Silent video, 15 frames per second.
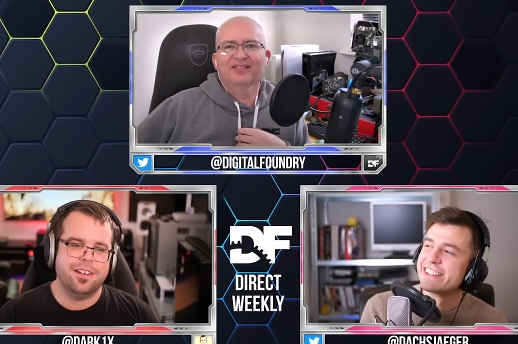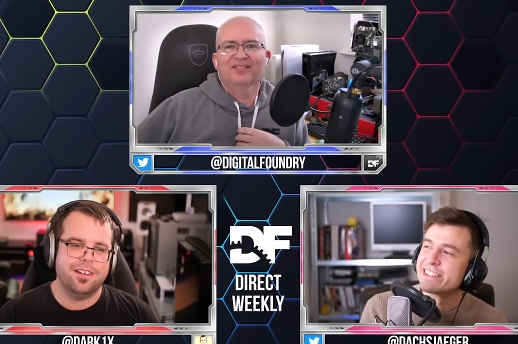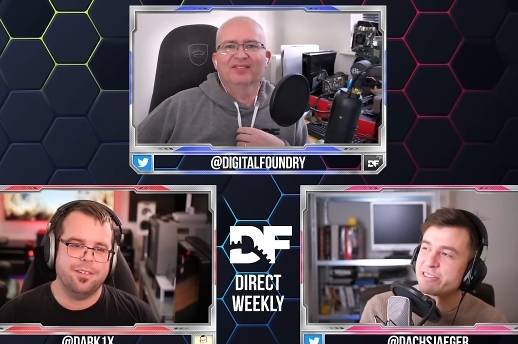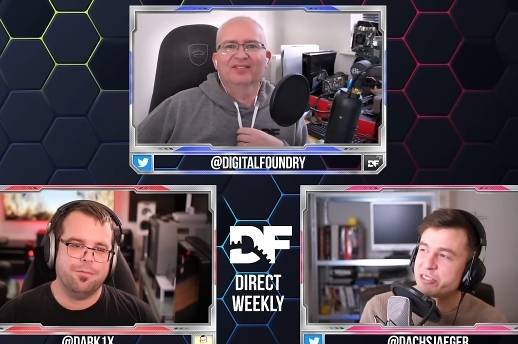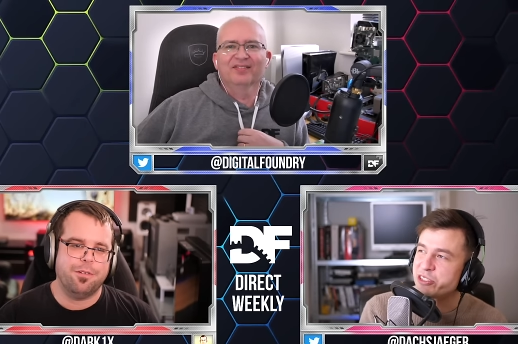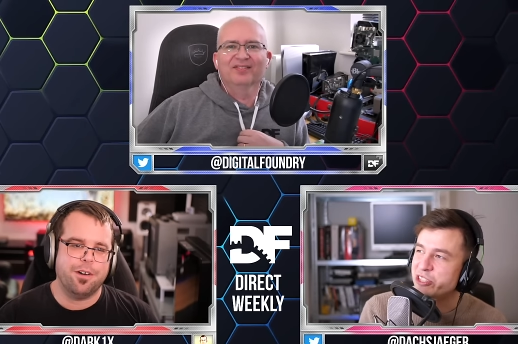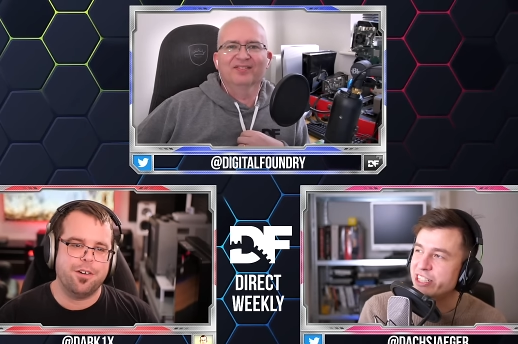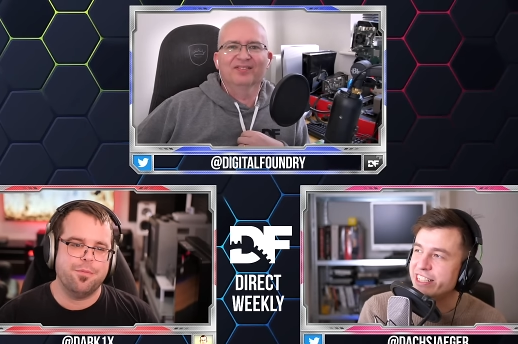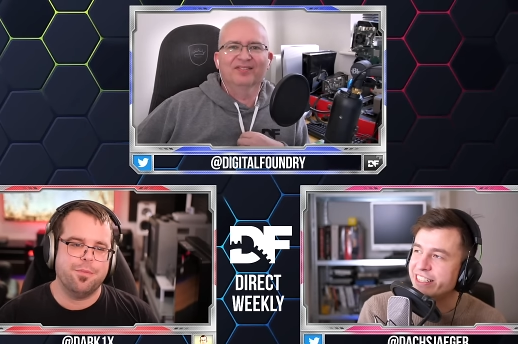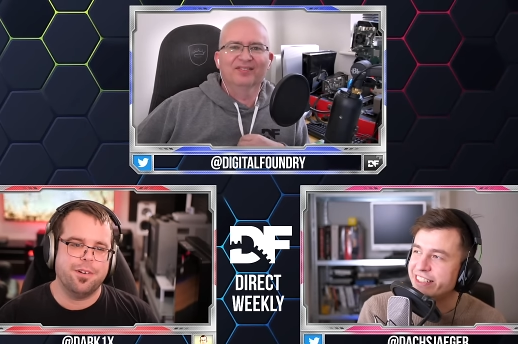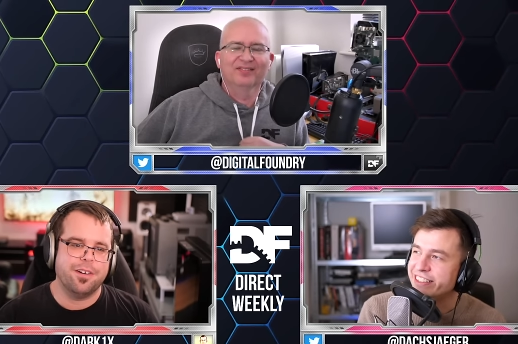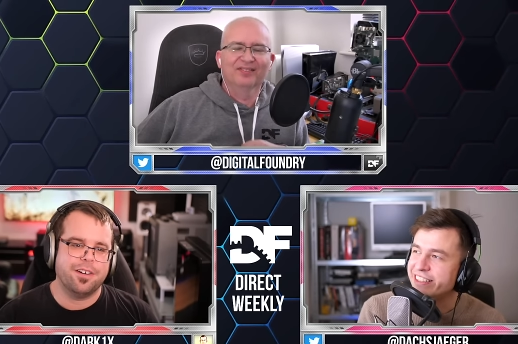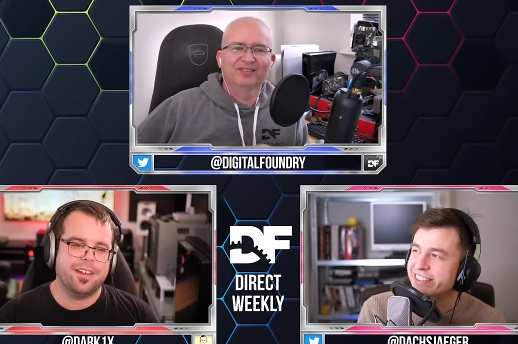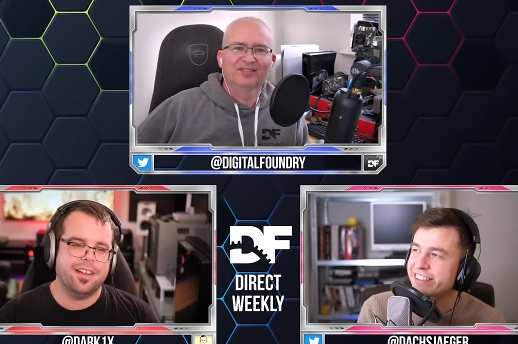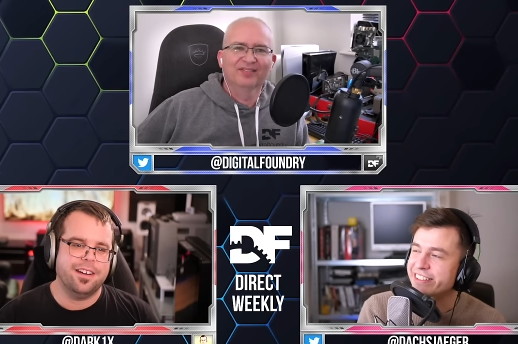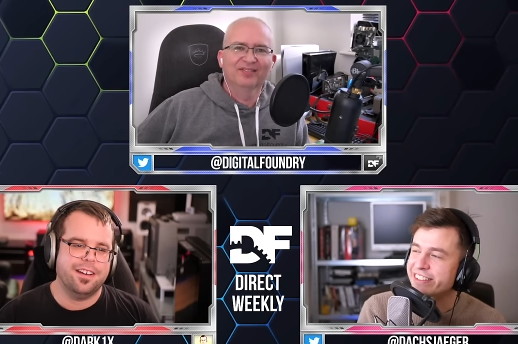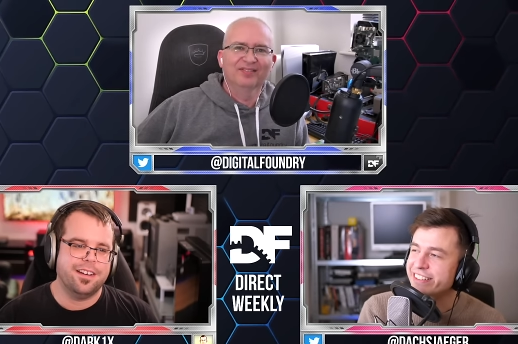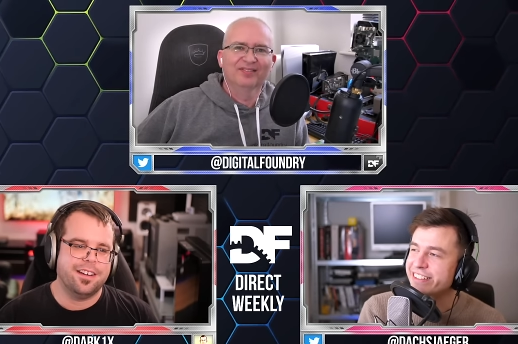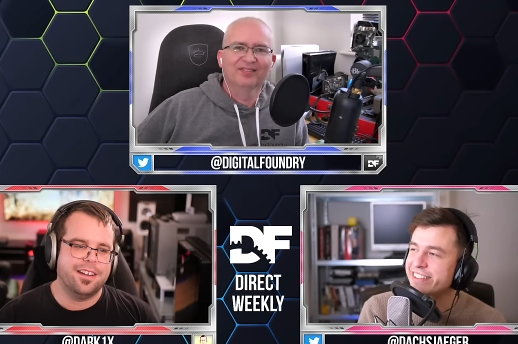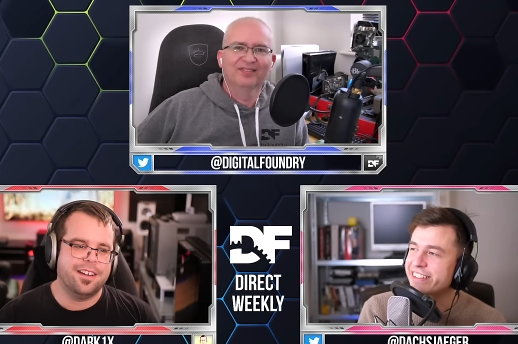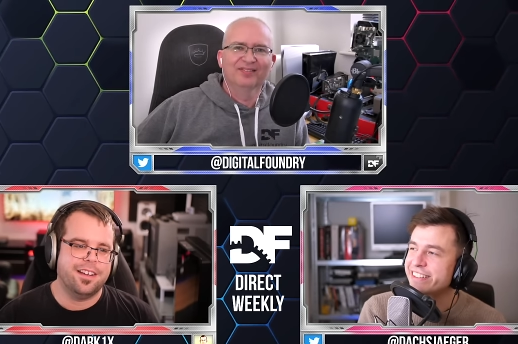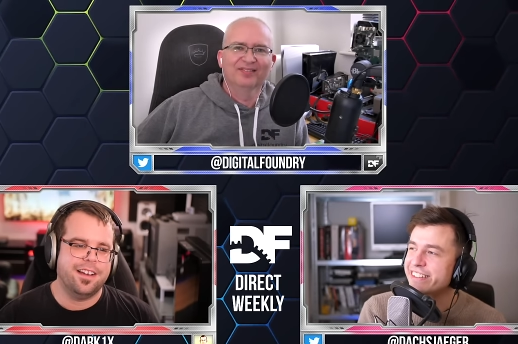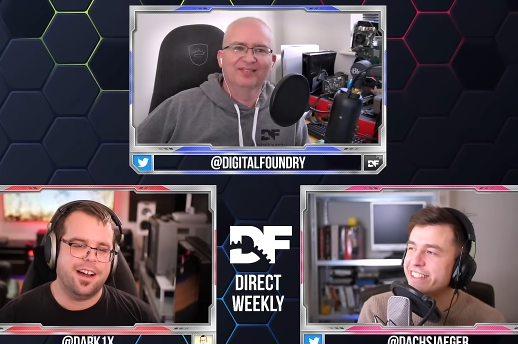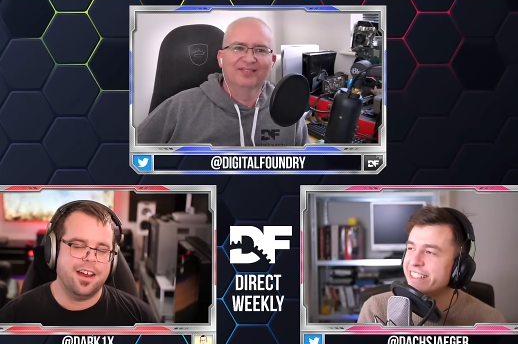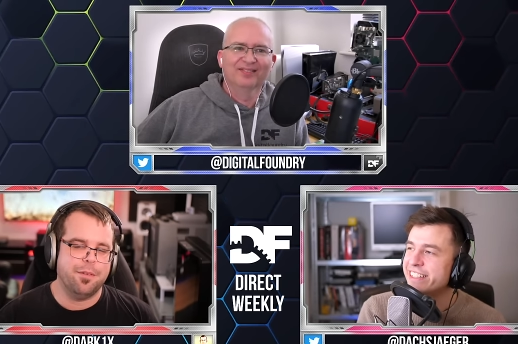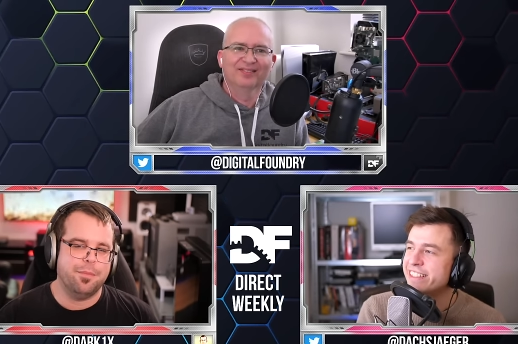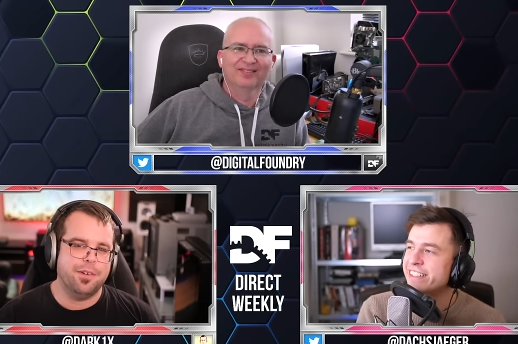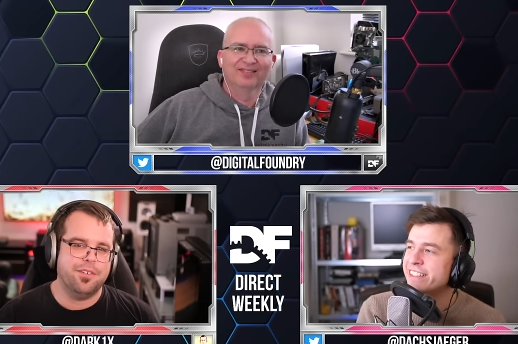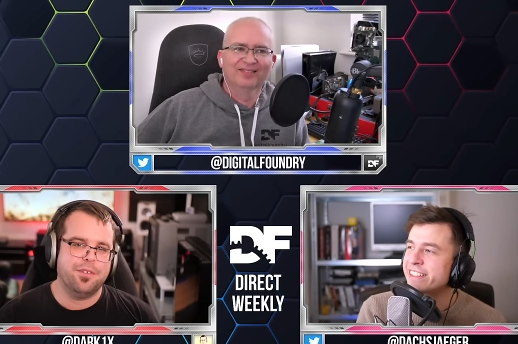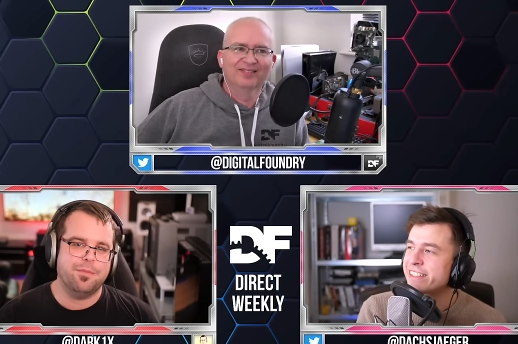Speaker 1: the watermark genius. and caught
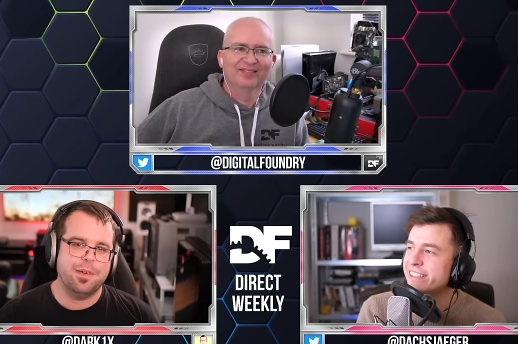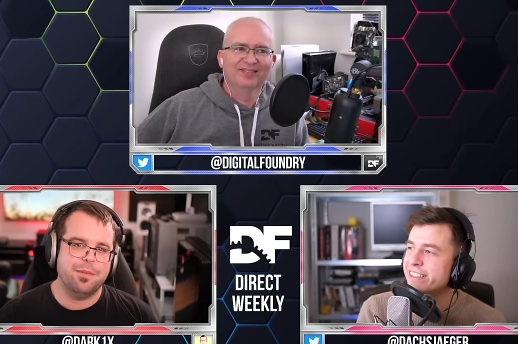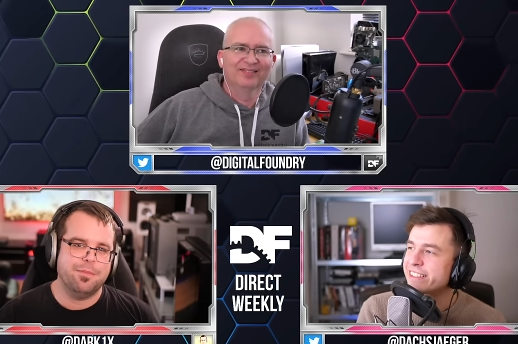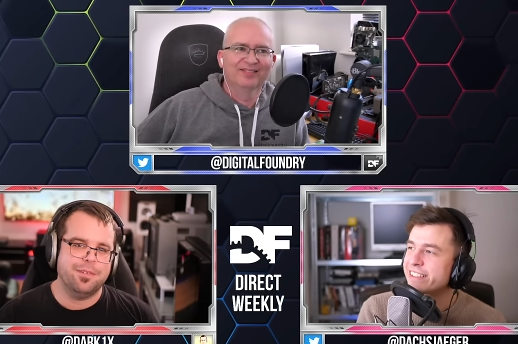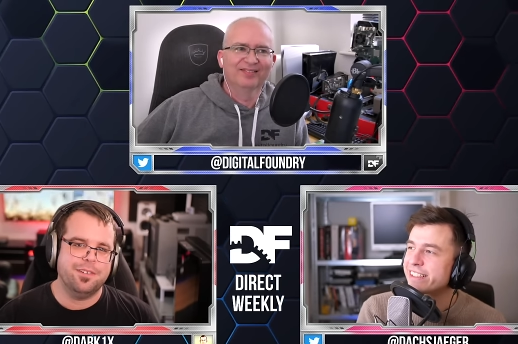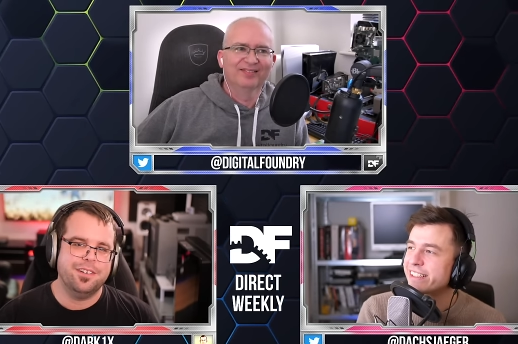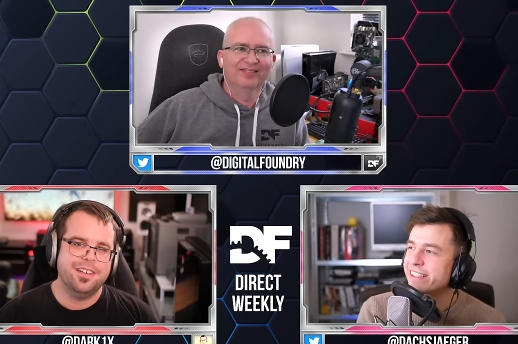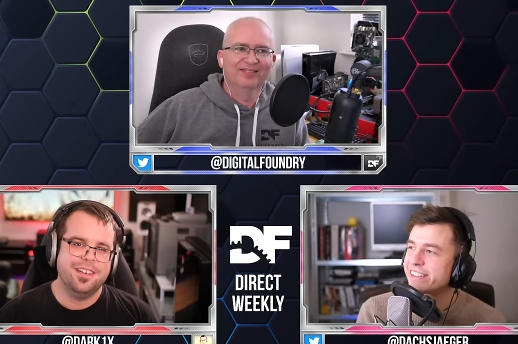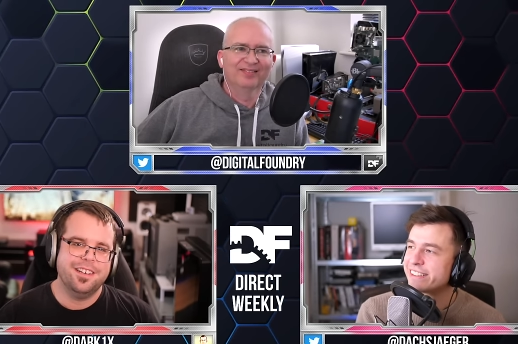a bunch of people